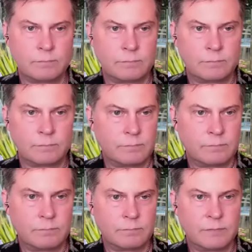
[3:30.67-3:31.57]

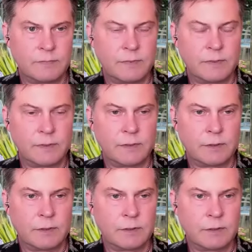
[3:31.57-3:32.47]

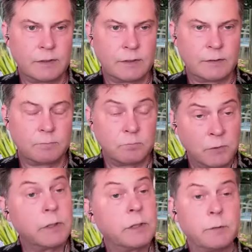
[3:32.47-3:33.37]

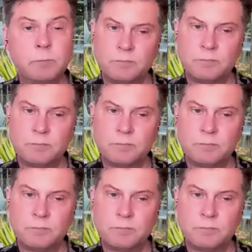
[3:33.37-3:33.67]
(not speaking)